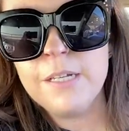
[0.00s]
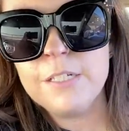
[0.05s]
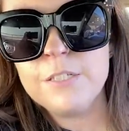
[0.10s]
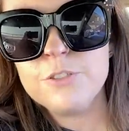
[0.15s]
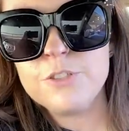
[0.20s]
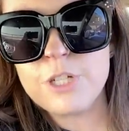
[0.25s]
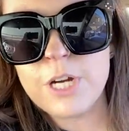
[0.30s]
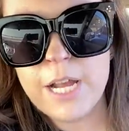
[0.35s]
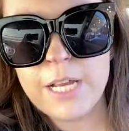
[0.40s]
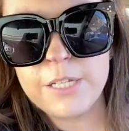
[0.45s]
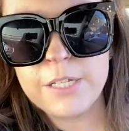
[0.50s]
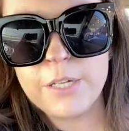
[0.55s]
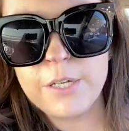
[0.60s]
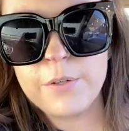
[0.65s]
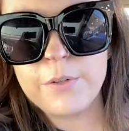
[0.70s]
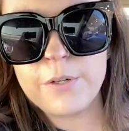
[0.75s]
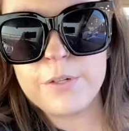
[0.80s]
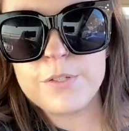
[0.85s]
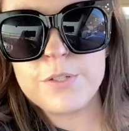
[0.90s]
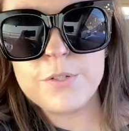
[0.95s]
trying to go
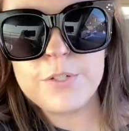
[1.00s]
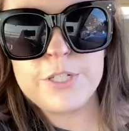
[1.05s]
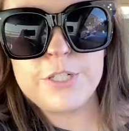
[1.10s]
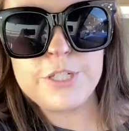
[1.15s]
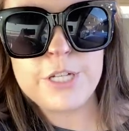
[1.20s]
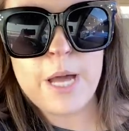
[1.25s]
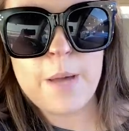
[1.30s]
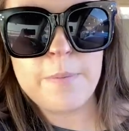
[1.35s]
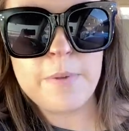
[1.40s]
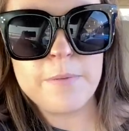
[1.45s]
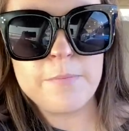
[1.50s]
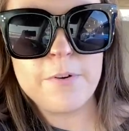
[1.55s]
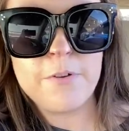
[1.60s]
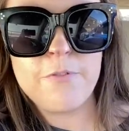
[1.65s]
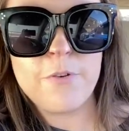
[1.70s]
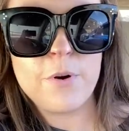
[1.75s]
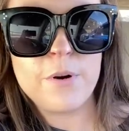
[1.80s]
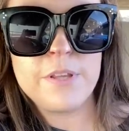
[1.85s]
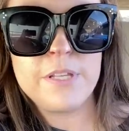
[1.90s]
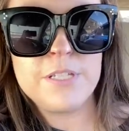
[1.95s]
grocery shopping
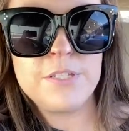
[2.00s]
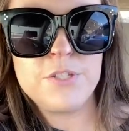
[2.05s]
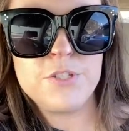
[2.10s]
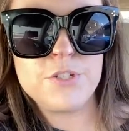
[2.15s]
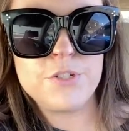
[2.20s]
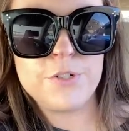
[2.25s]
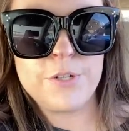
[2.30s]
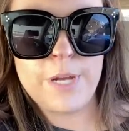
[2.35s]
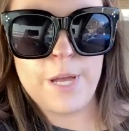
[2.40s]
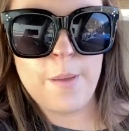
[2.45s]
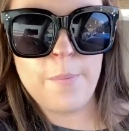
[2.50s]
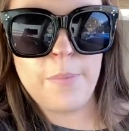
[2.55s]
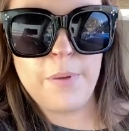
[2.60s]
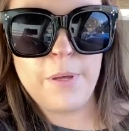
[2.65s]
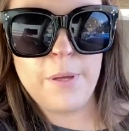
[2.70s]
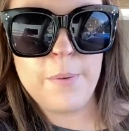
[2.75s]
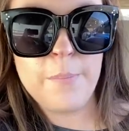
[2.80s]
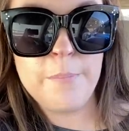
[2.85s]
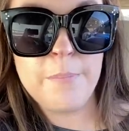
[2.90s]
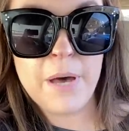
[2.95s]
before this trip.
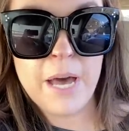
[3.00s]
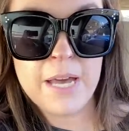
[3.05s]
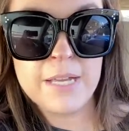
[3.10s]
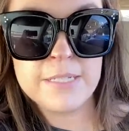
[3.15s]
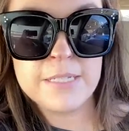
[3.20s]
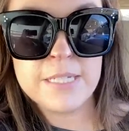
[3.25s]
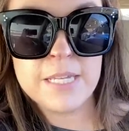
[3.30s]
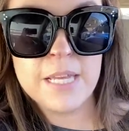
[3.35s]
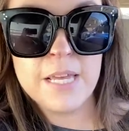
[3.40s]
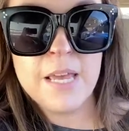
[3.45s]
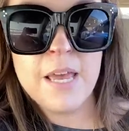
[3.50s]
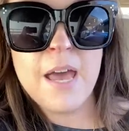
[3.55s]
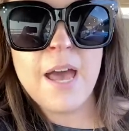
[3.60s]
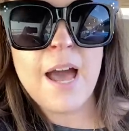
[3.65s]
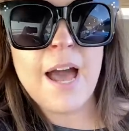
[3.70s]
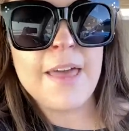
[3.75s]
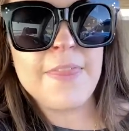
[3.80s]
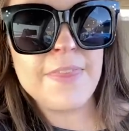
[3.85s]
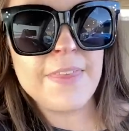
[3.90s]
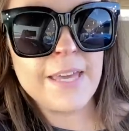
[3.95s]
But
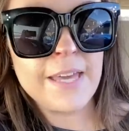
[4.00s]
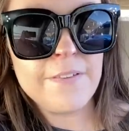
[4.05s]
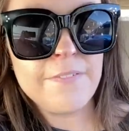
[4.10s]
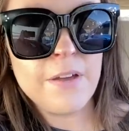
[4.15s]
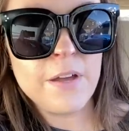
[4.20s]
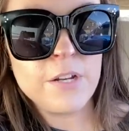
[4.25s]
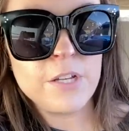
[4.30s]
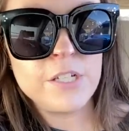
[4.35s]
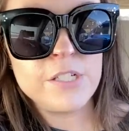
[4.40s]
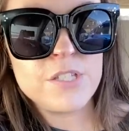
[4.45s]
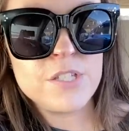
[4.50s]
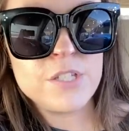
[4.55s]
I think I found a good